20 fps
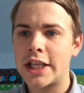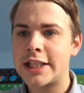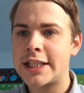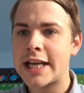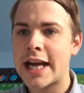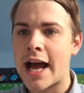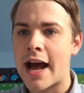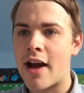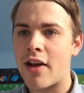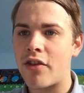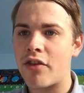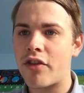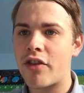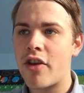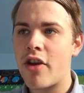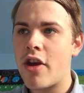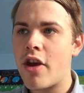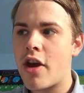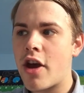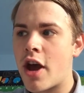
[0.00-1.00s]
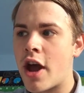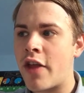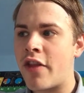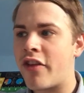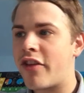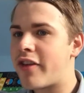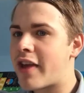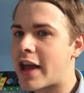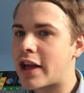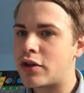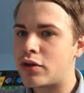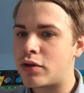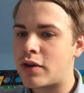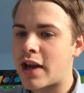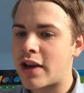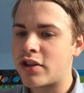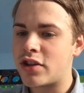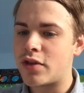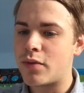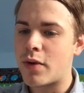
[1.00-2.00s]
chat and the sexual
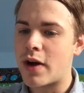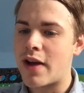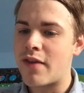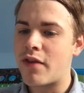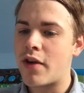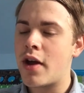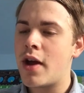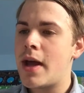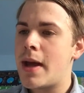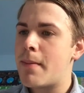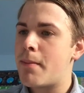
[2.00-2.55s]
tension, whatever.